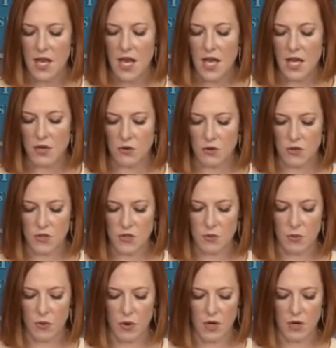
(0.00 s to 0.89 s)
in order to
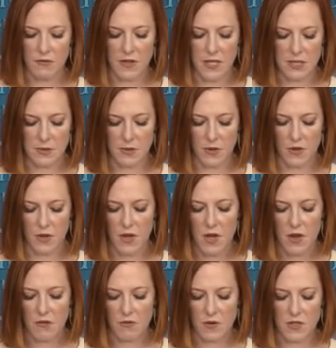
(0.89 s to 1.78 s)
support a peaceful
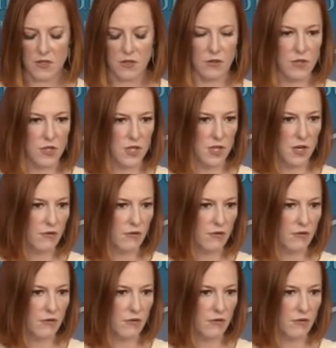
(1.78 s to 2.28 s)
resolution.